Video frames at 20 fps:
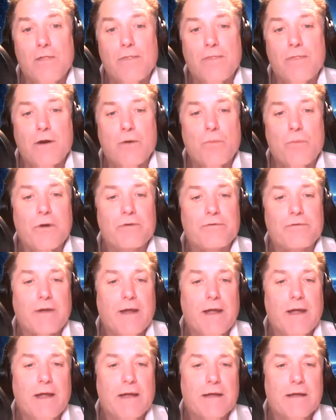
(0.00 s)
there was
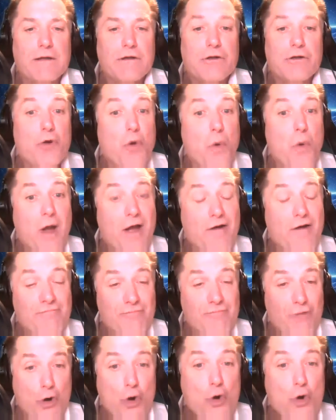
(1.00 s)
a
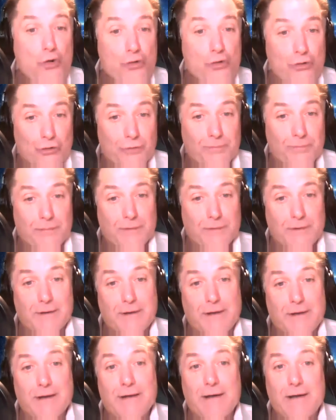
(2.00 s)
UFO group
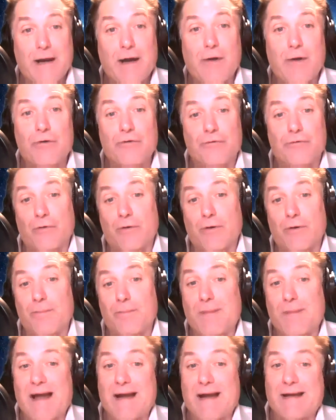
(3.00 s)
in Arizona
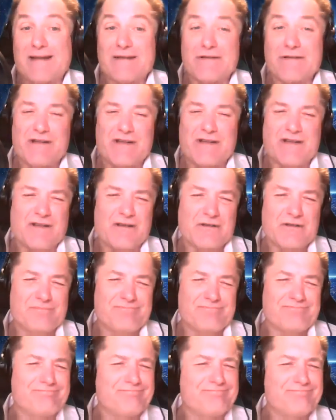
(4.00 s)
back in the
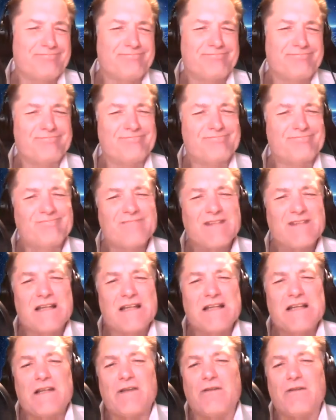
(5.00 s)

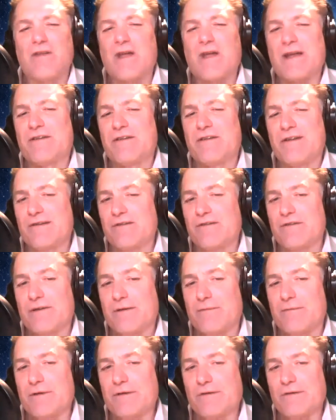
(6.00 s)

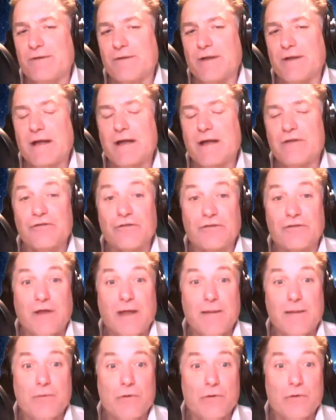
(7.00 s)
1970s. I think I just
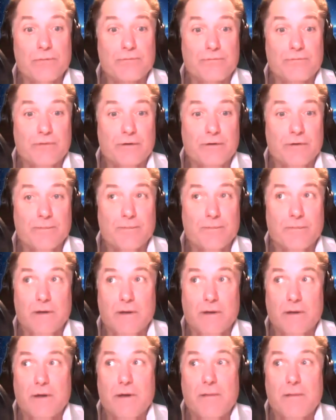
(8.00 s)
came home from
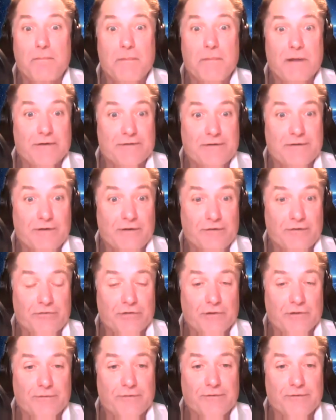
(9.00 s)
military
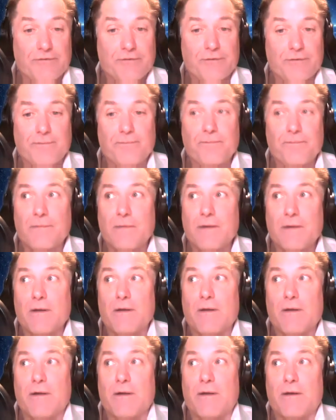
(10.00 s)
service.
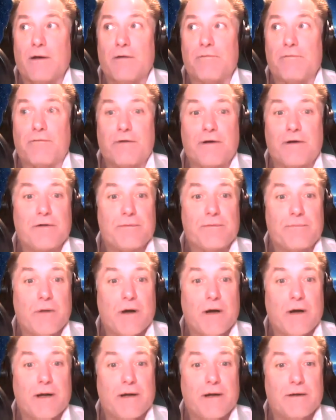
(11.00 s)
A friend of
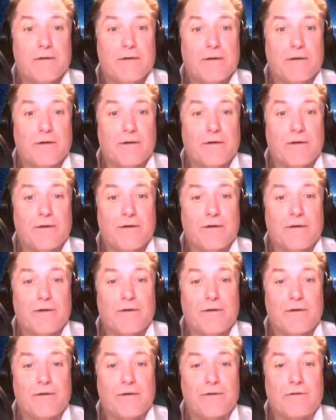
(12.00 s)
mine
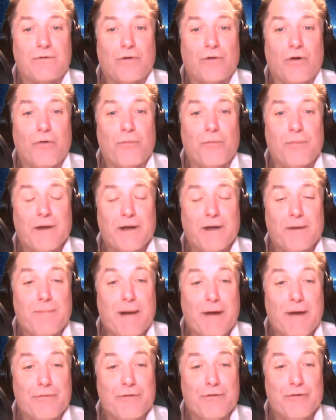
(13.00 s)
told me
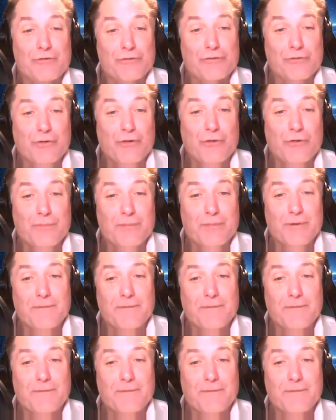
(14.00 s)
about this group.